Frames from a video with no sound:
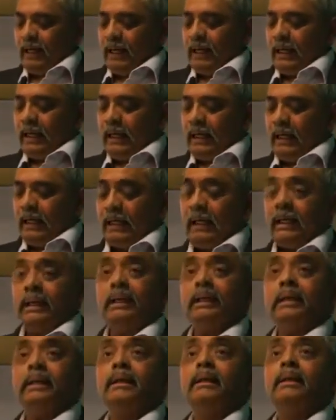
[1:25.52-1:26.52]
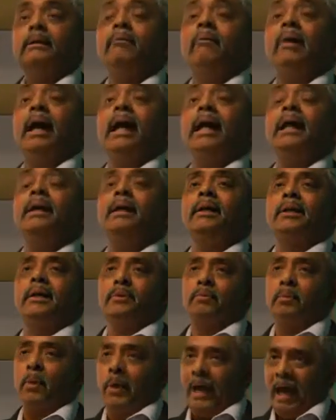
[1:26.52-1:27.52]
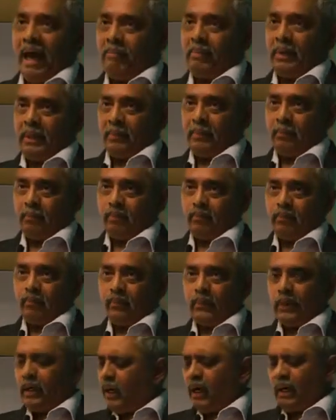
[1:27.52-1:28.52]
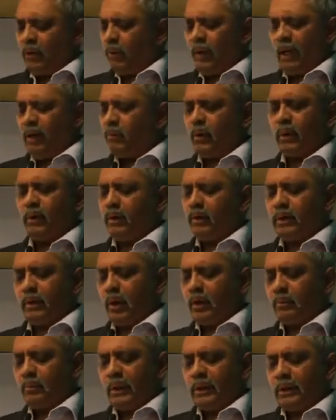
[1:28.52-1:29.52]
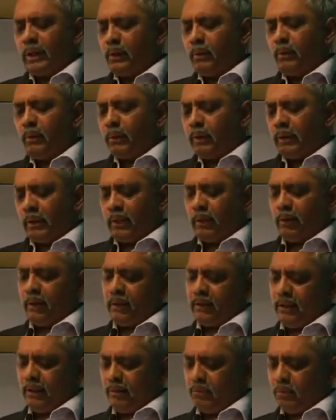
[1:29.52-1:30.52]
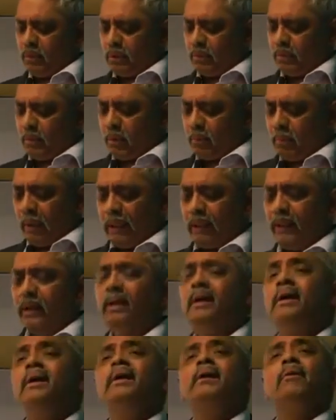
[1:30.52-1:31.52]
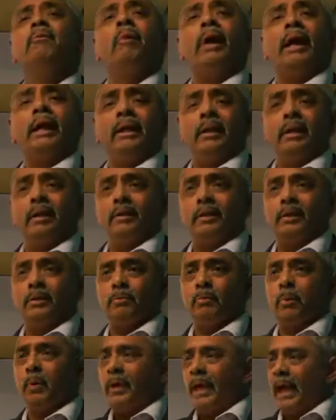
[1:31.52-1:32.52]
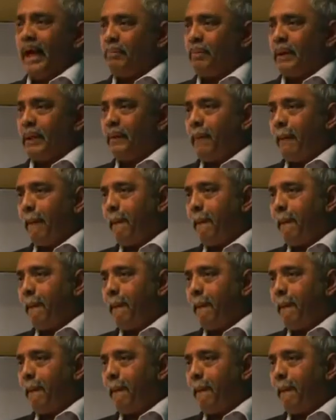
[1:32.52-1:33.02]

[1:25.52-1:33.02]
Why did this book happen? Today I'm not going to talk much. I don't want to tell you anything about the book, but why did this book happen?